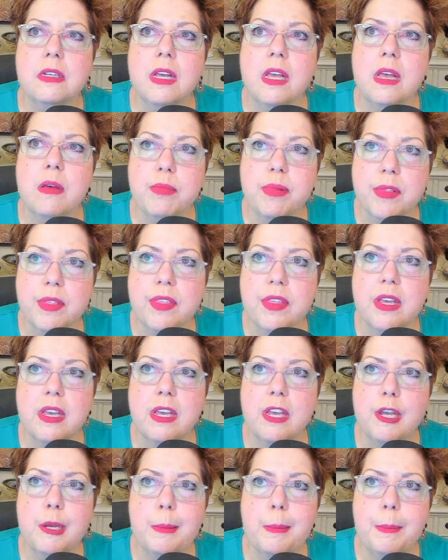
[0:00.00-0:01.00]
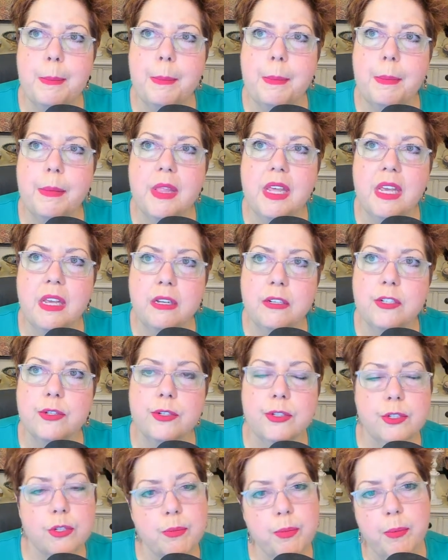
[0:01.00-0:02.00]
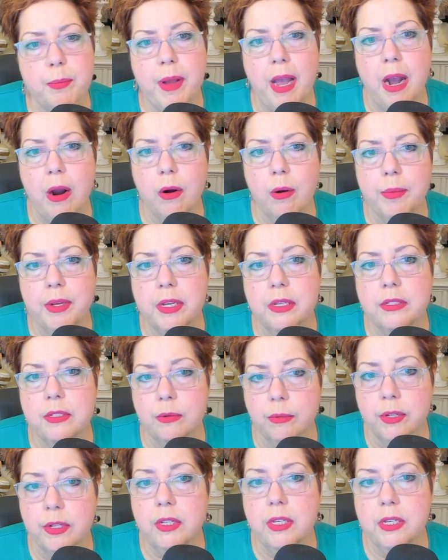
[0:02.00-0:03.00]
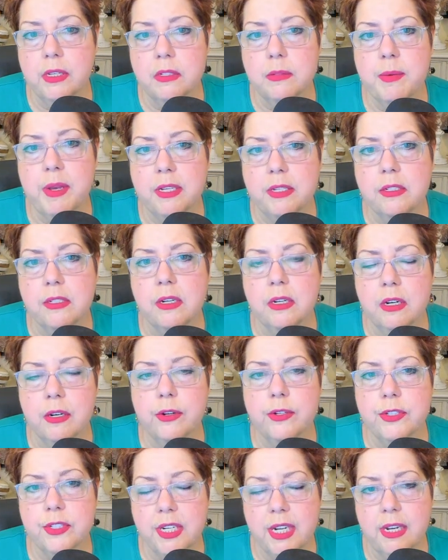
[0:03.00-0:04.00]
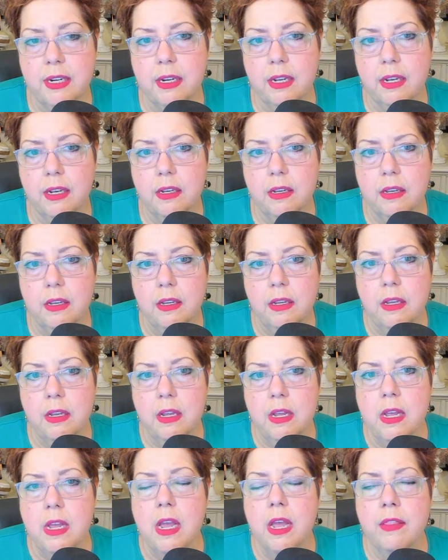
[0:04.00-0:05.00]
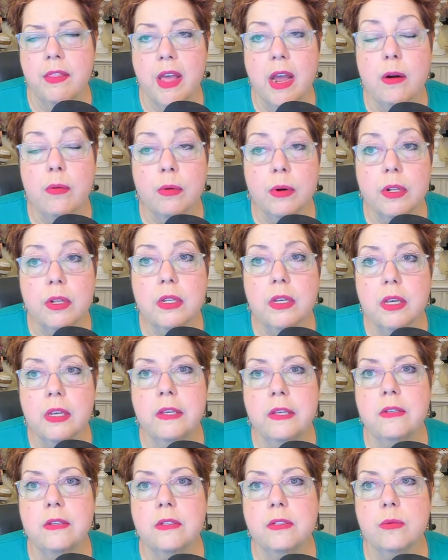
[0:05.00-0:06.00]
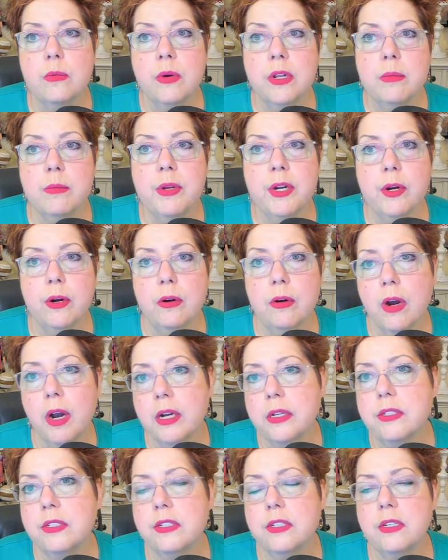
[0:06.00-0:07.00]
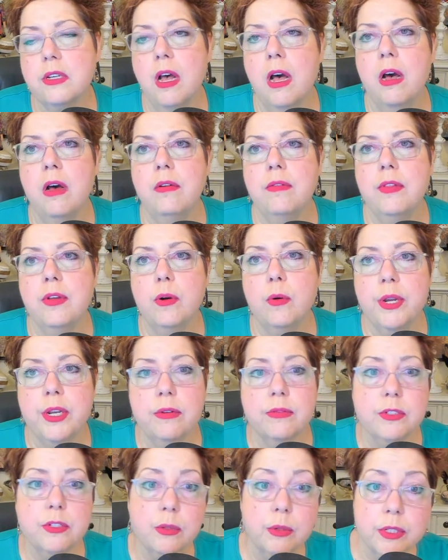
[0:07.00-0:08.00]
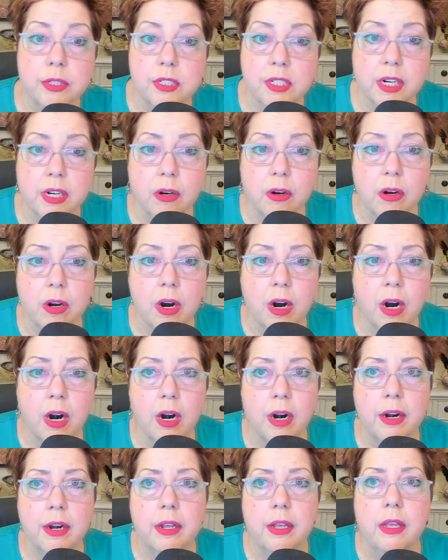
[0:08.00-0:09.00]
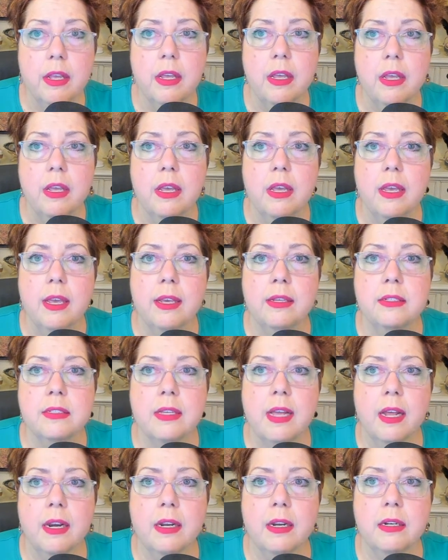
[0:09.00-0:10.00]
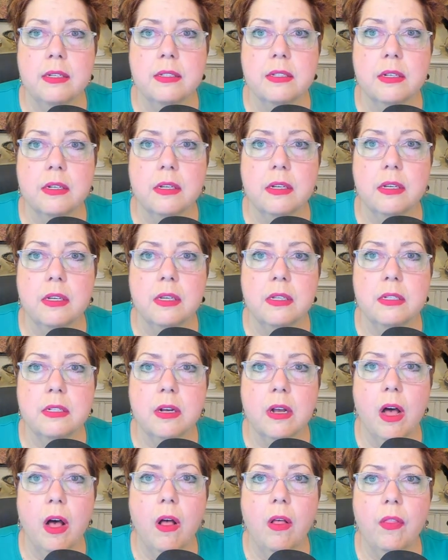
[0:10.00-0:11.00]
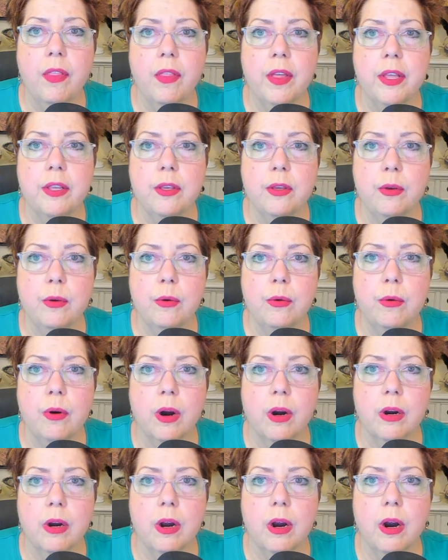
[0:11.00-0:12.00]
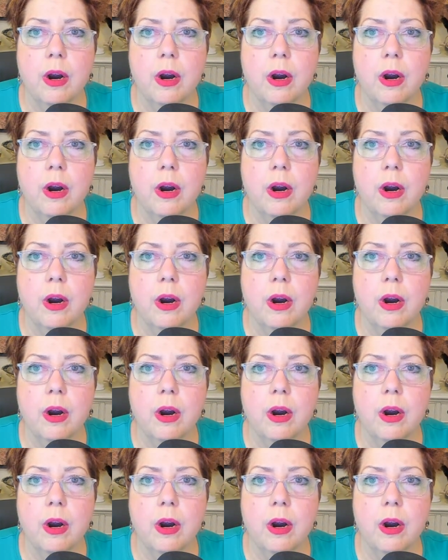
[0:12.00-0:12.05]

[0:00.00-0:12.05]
empathy is your superpower, because it really is based on understanding. And that really is one of the bigger cruxes of the Queen of Swords tarot card, is that it is a call that you are